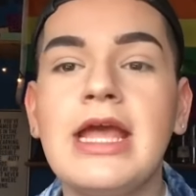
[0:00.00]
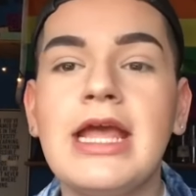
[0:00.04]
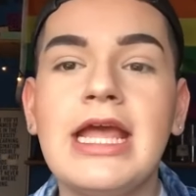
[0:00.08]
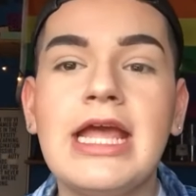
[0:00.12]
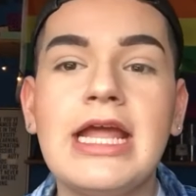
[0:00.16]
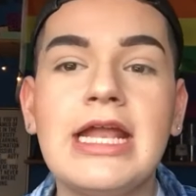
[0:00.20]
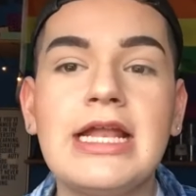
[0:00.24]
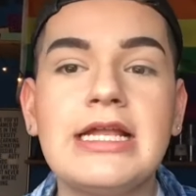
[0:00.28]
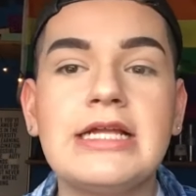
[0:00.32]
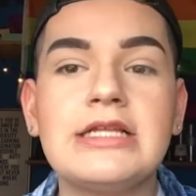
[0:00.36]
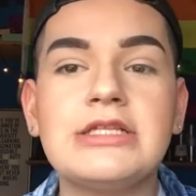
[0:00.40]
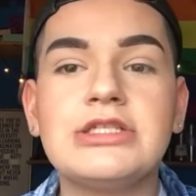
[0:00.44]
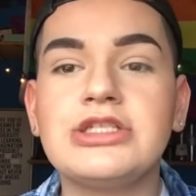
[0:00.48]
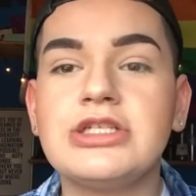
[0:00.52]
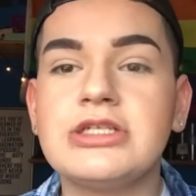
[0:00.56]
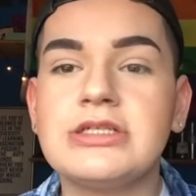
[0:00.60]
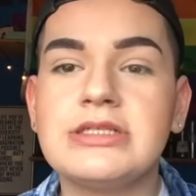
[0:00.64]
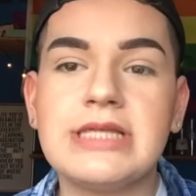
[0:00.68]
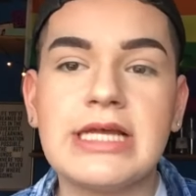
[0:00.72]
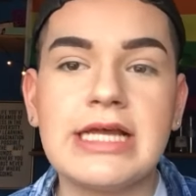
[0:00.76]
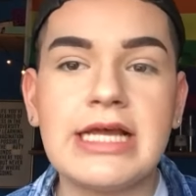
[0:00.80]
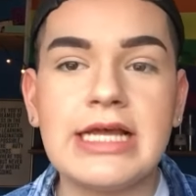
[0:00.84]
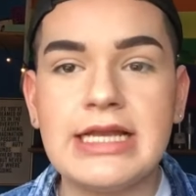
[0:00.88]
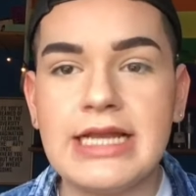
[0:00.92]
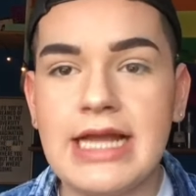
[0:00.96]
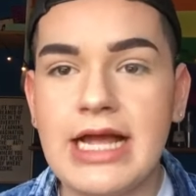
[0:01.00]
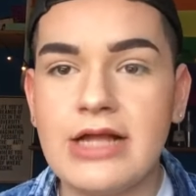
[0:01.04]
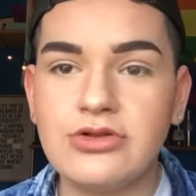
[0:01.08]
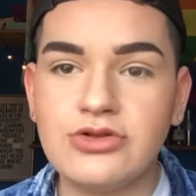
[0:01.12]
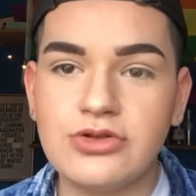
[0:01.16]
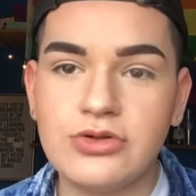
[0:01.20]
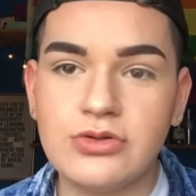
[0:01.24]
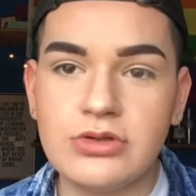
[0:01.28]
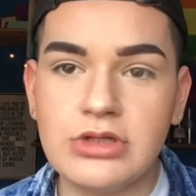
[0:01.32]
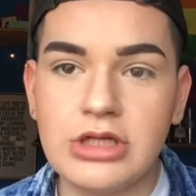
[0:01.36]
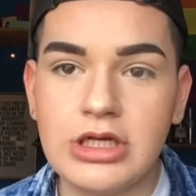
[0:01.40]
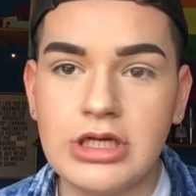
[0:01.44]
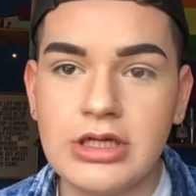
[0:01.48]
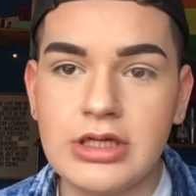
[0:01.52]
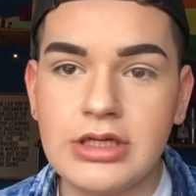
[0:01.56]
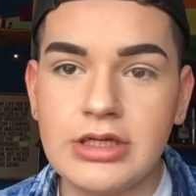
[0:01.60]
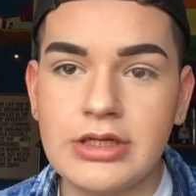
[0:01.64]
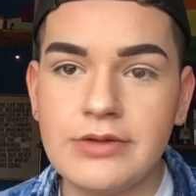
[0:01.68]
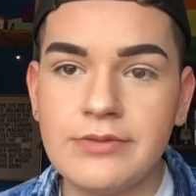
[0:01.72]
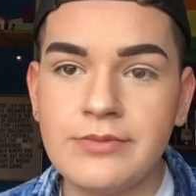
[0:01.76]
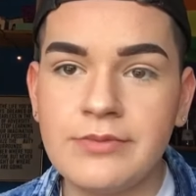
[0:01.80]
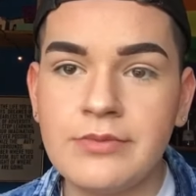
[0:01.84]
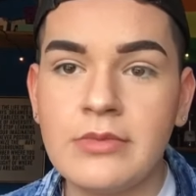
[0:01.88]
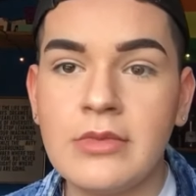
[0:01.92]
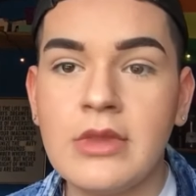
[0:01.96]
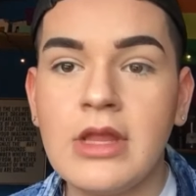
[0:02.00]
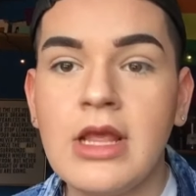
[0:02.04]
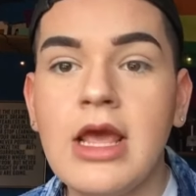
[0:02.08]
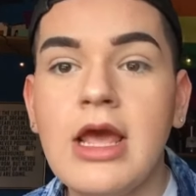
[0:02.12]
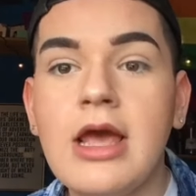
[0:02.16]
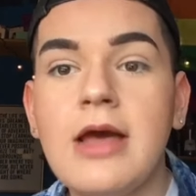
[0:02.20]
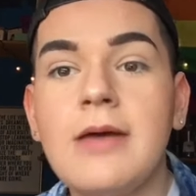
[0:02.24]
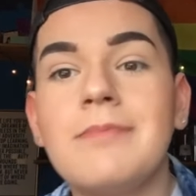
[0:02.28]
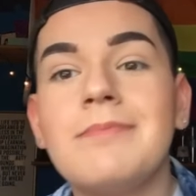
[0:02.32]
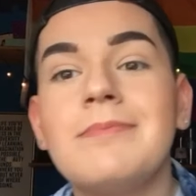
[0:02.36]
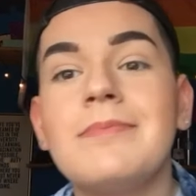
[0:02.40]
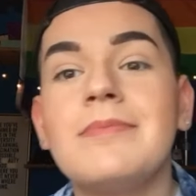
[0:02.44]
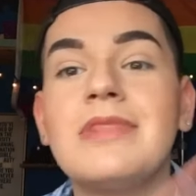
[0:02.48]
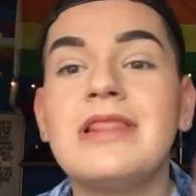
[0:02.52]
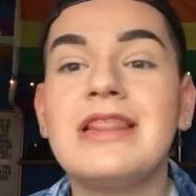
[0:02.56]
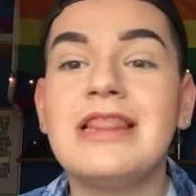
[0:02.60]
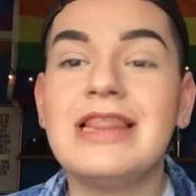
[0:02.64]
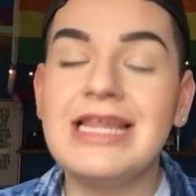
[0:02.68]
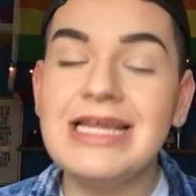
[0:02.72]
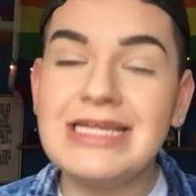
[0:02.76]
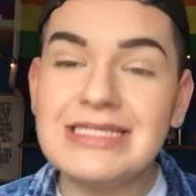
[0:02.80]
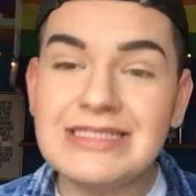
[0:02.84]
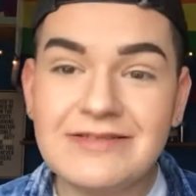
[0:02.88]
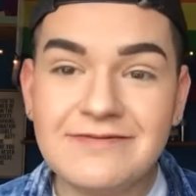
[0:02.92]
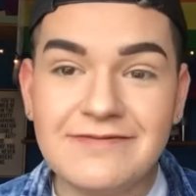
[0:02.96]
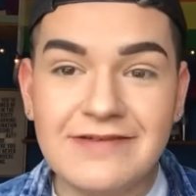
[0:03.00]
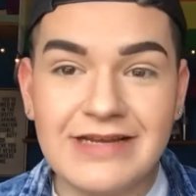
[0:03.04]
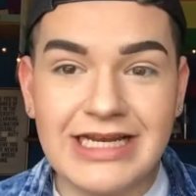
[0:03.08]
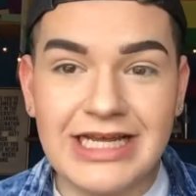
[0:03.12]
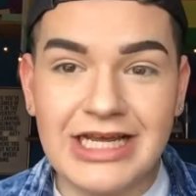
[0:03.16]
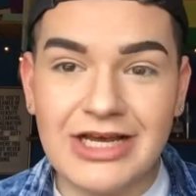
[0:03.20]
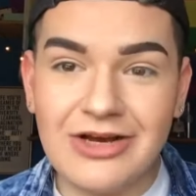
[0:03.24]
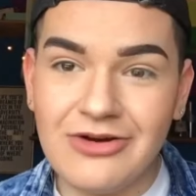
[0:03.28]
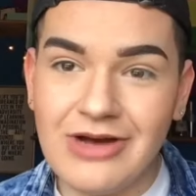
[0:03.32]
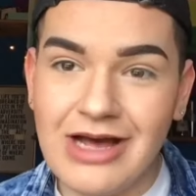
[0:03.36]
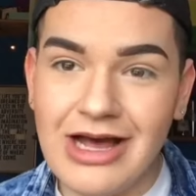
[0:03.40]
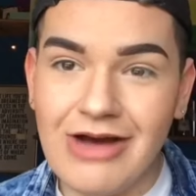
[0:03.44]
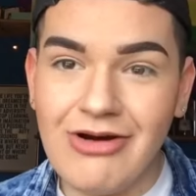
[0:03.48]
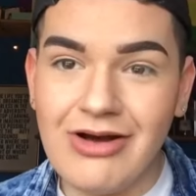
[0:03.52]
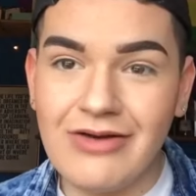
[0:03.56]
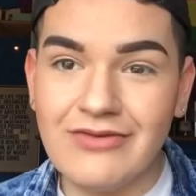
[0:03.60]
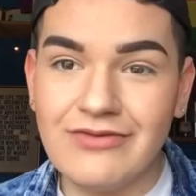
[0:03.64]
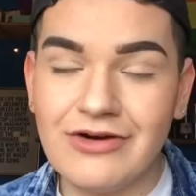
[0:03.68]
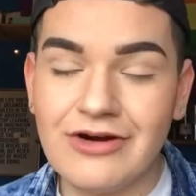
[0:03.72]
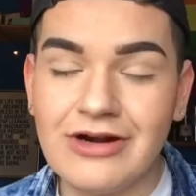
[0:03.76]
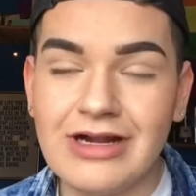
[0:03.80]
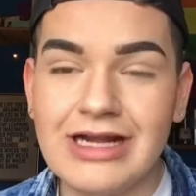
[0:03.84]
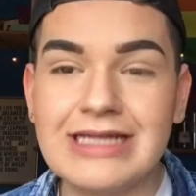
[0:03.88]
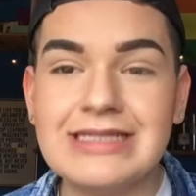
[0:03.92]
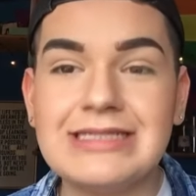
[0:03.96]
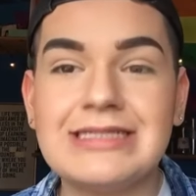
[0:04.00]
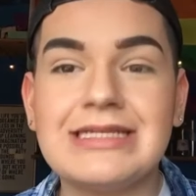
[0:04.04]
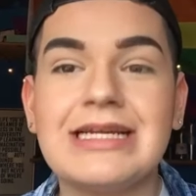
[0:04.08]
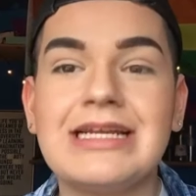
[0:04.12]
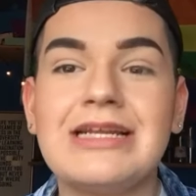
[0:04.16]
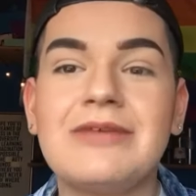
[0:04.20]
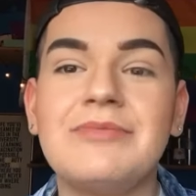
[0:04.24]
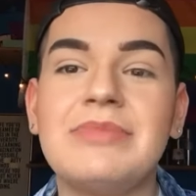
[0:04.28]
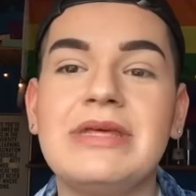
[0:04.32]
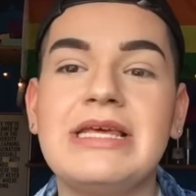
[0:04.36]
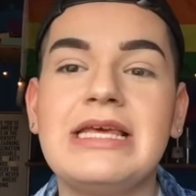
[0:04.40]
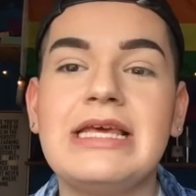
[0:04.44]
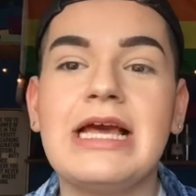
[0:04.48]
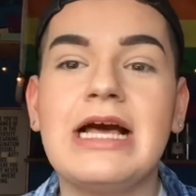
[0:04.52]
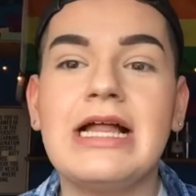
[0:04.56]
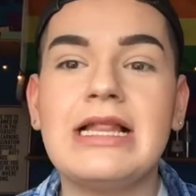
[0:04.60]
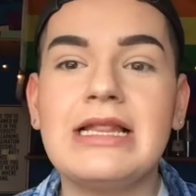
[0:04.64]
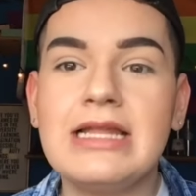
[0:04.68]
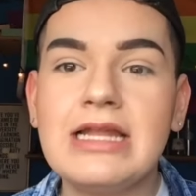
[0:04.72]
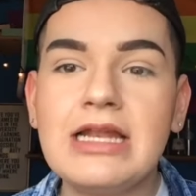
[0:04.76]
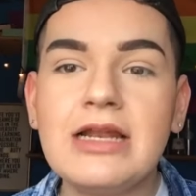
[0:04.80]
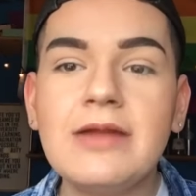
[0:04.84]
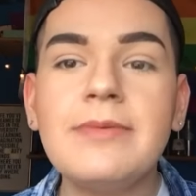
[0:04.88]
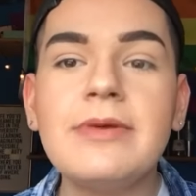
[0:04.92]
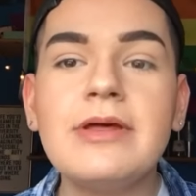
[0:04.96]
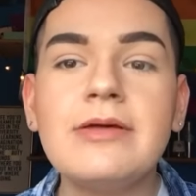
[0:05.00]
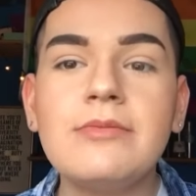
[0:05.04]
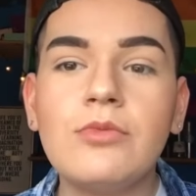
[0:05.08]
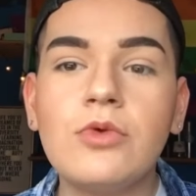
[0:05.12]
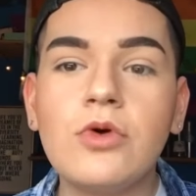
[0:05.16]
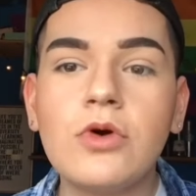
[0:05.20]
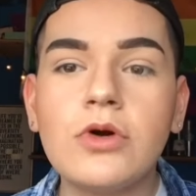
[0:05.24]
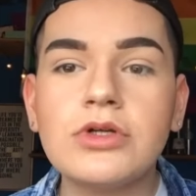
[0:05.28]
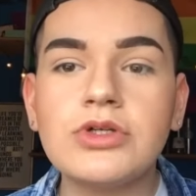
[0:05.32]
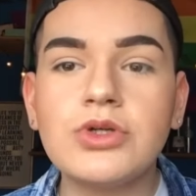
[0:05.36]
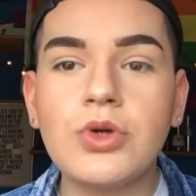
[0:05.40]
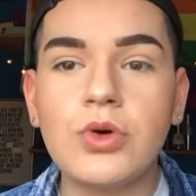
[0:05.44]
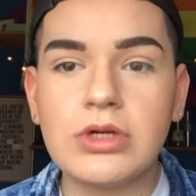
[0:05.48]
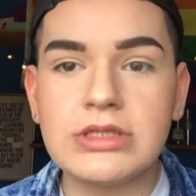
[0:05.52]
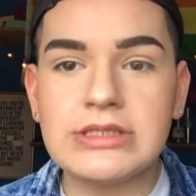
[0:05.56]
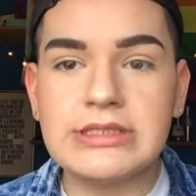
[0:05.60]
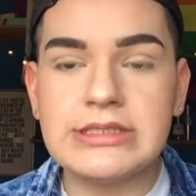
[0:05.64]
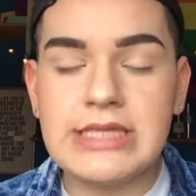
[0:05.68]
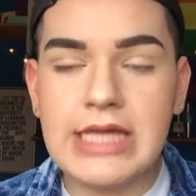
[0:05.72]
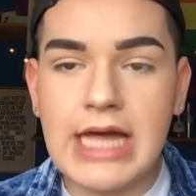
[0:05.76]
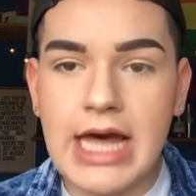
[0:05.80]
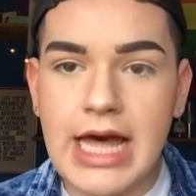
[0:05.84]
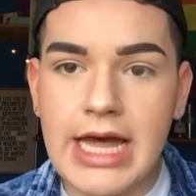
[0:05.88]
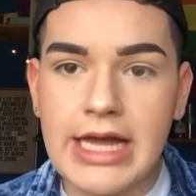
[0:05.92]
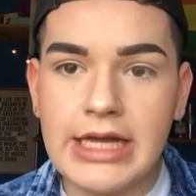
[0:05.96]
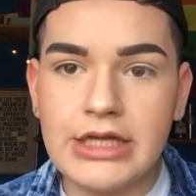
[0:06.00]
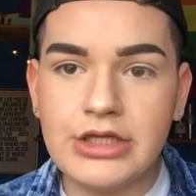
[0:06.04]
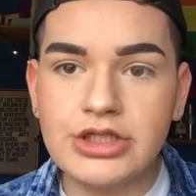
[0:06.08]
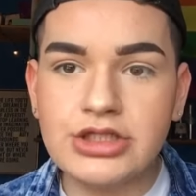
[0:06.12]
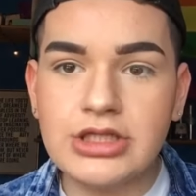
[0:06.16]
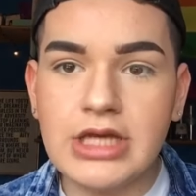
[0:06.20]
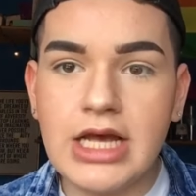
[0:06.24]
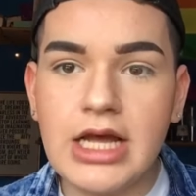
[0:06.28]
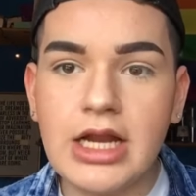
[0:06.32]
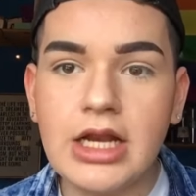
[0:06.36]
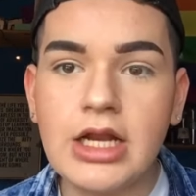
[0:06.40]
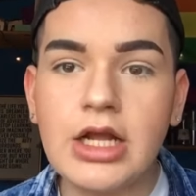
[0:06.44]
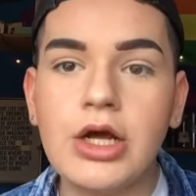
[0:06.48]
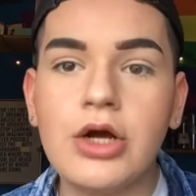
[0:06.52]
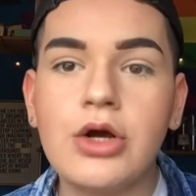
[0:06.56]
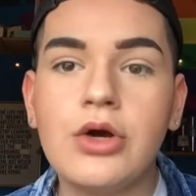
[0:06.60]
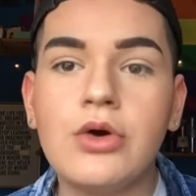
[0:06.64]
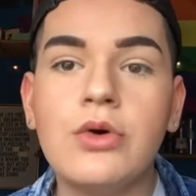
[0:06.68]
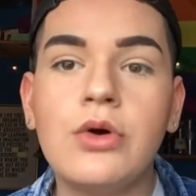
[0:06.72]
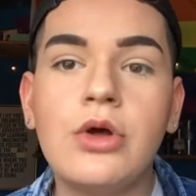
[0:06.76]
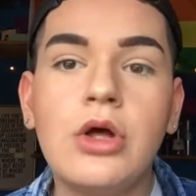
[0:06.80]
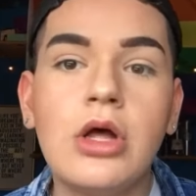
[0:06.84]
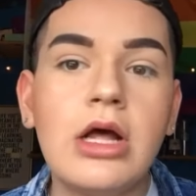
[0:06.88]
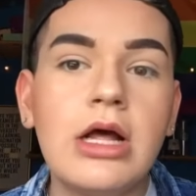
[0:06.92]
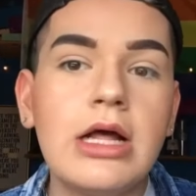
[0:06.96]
And it's just like a natural look. This video, however, is going to be a little bit more towards the eyeshadow,